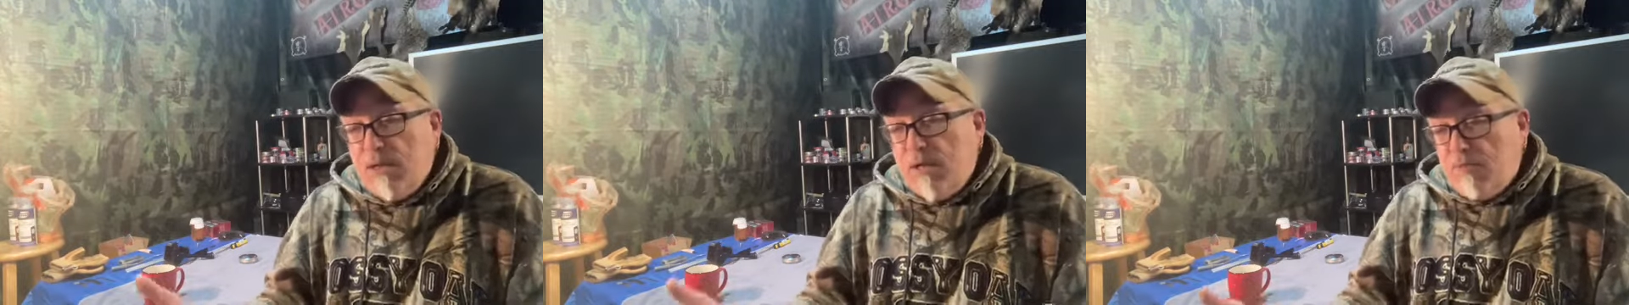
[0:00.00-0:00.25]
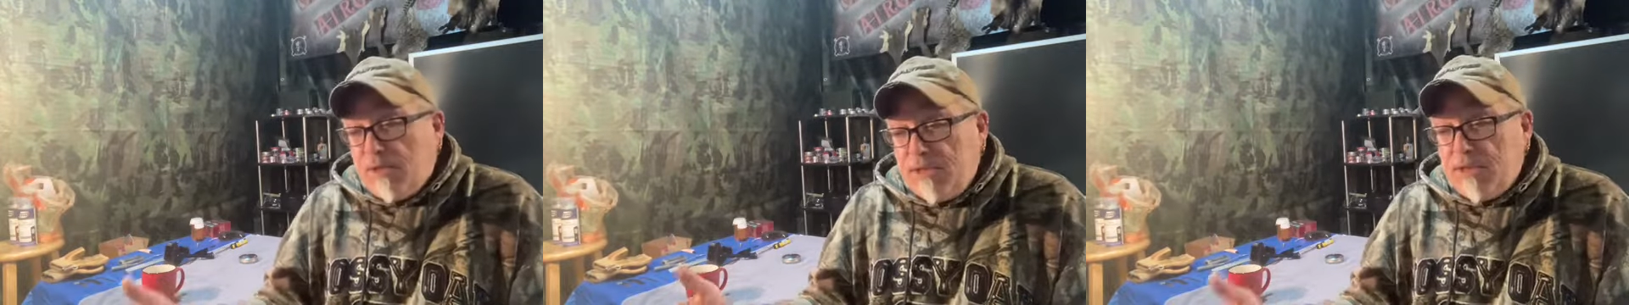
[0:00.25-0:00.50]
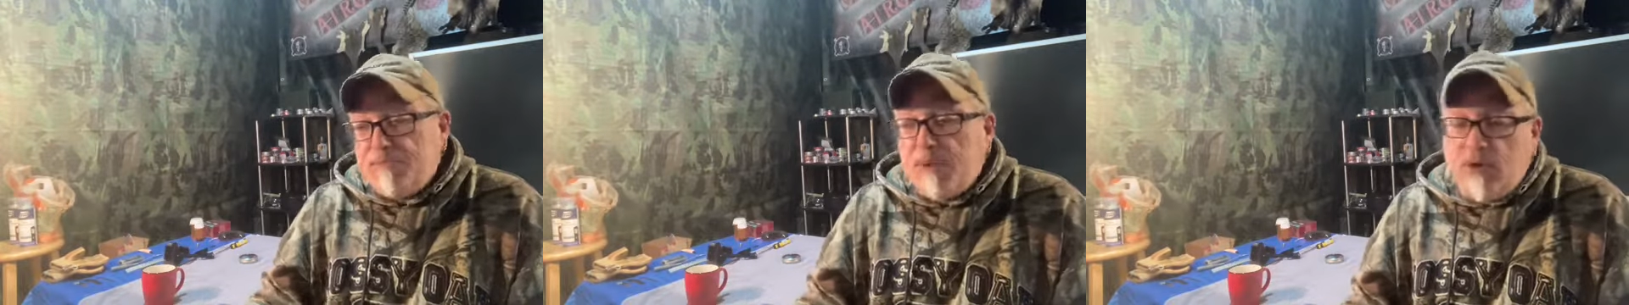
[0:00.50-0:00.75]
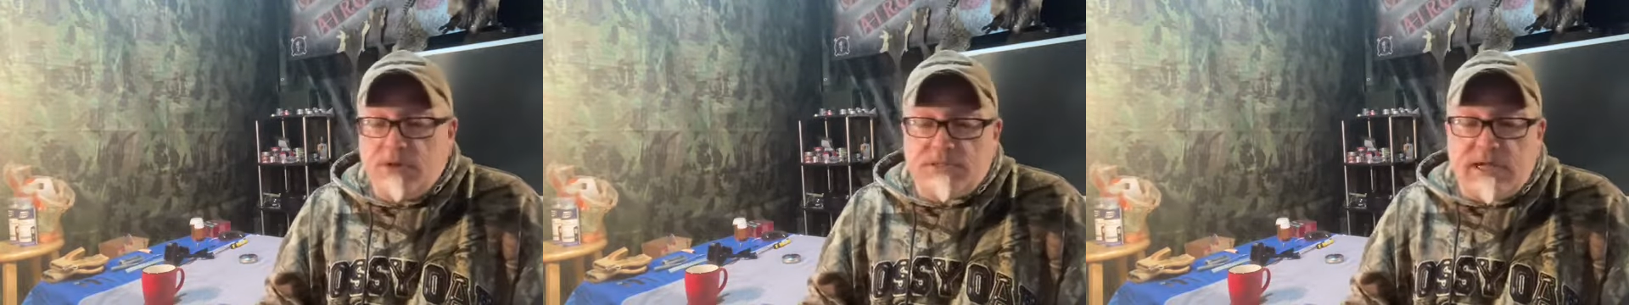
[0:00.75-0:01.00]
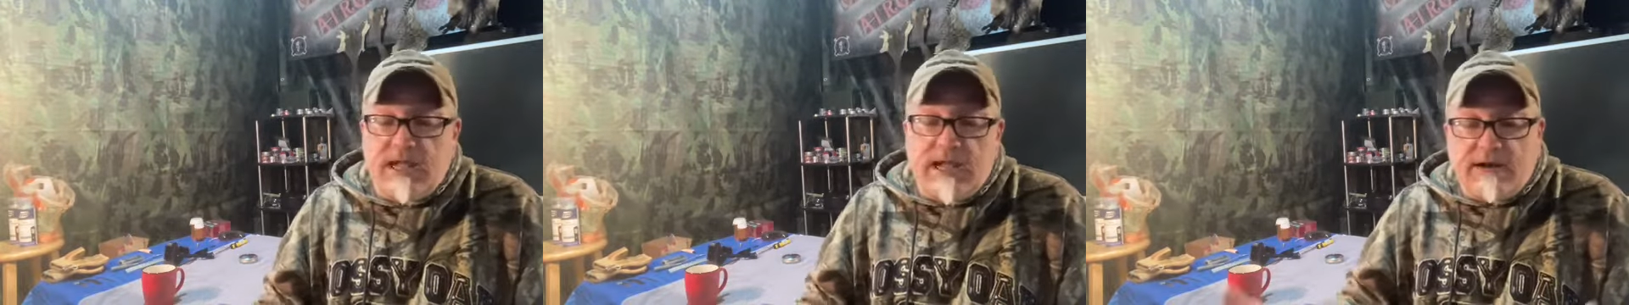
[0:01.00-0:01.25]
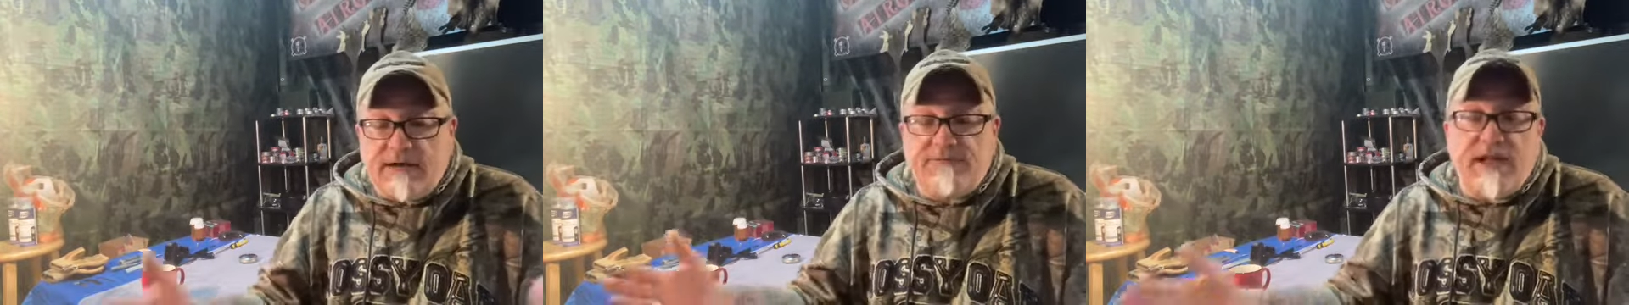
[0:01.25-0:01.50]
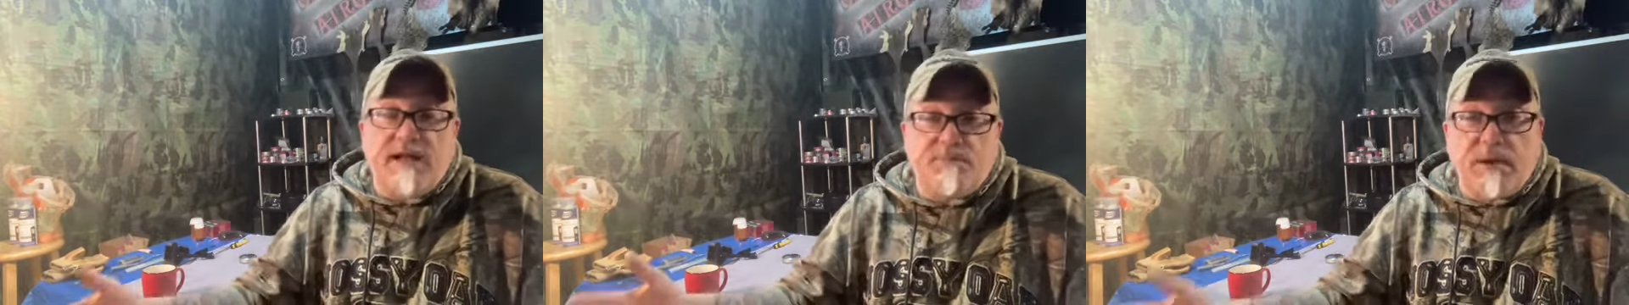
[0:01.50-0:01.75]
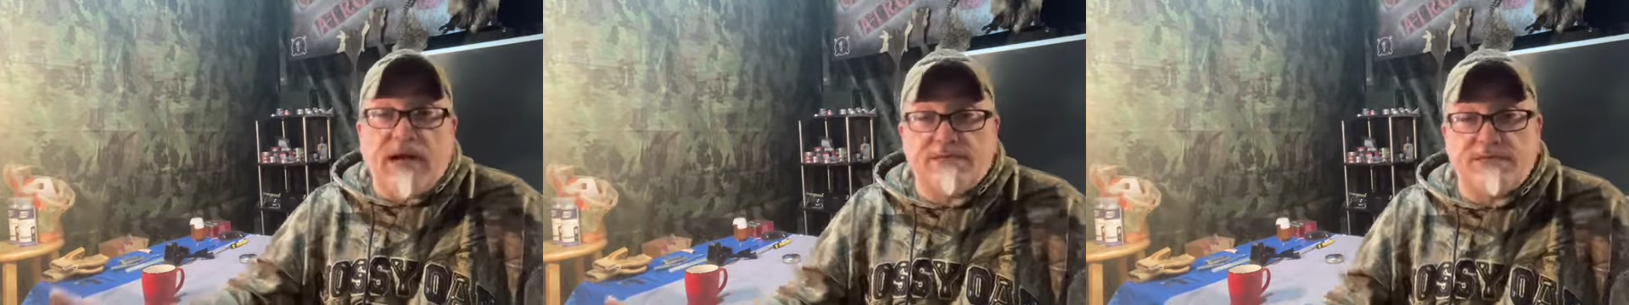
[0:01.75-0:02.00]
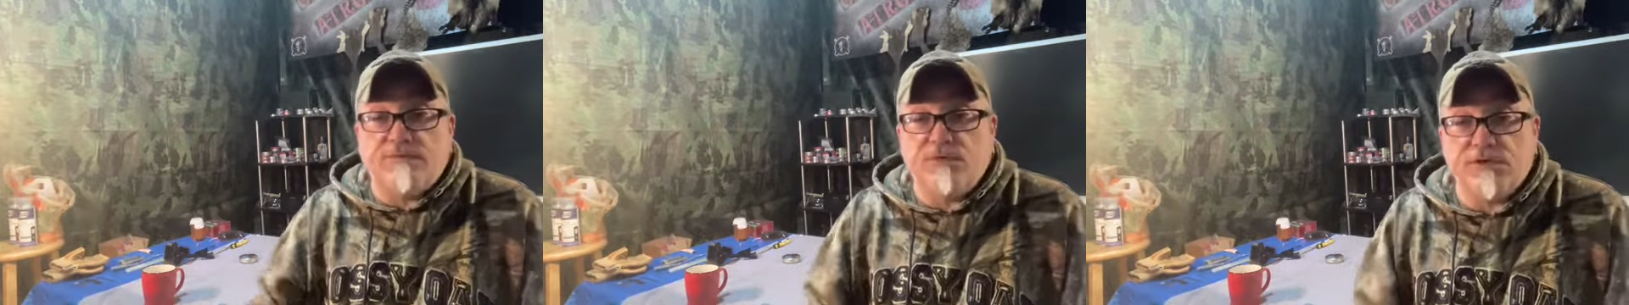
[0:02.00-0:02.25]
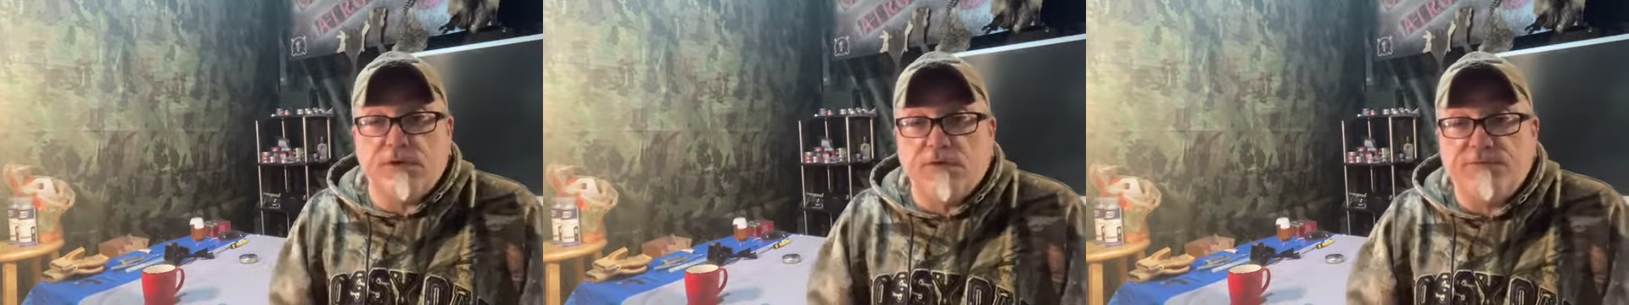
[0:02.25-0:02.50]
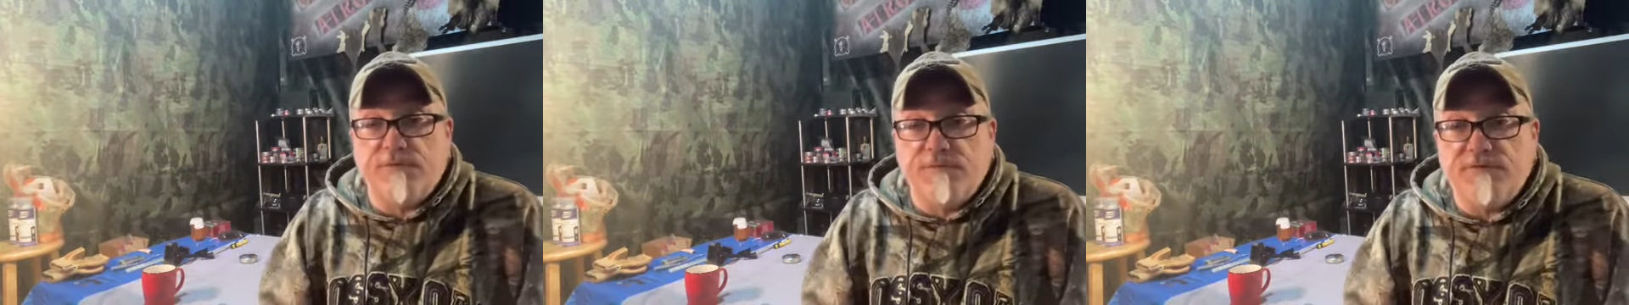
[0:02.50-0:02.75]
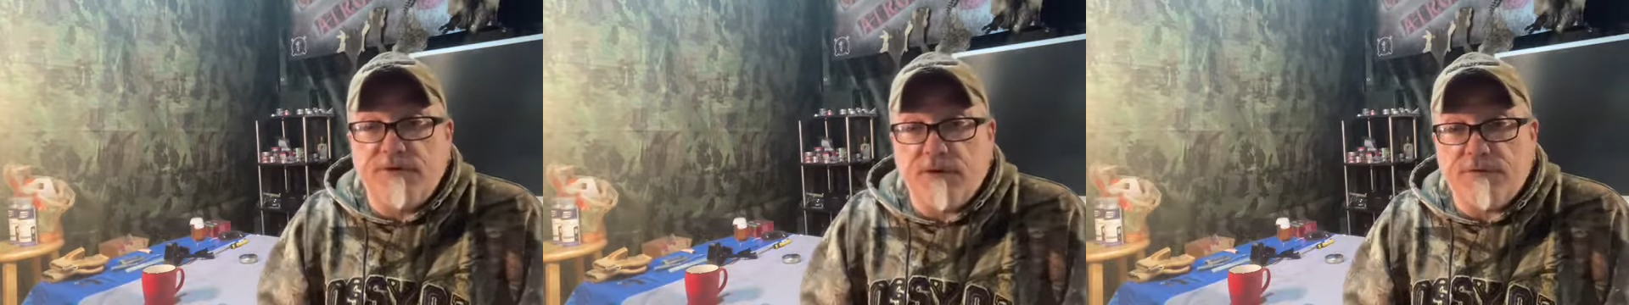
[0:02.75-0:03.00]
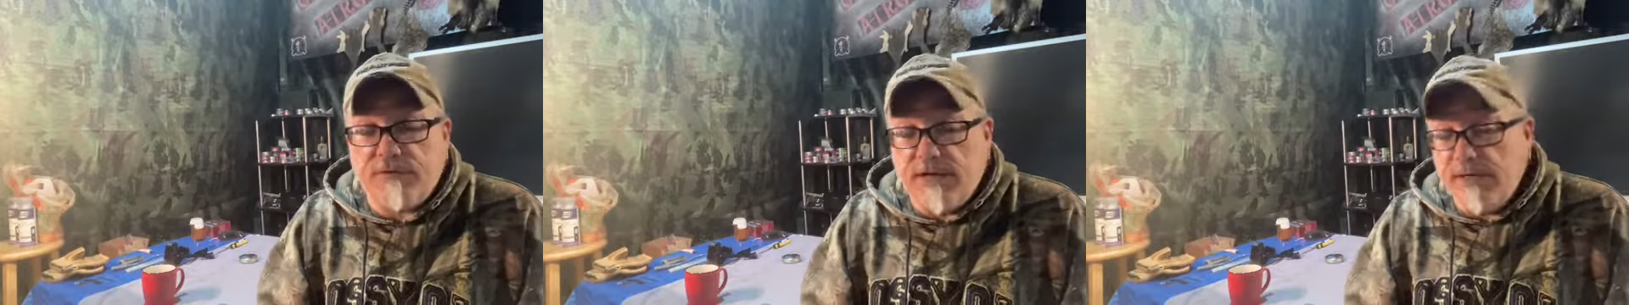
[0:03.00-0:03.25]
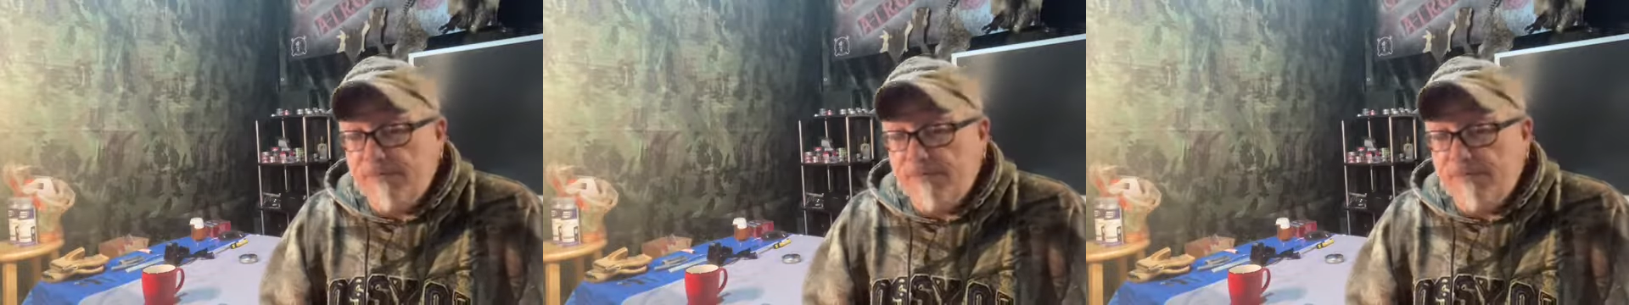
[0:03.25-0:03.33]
but the experience I had, I've had positive results from the Varathane.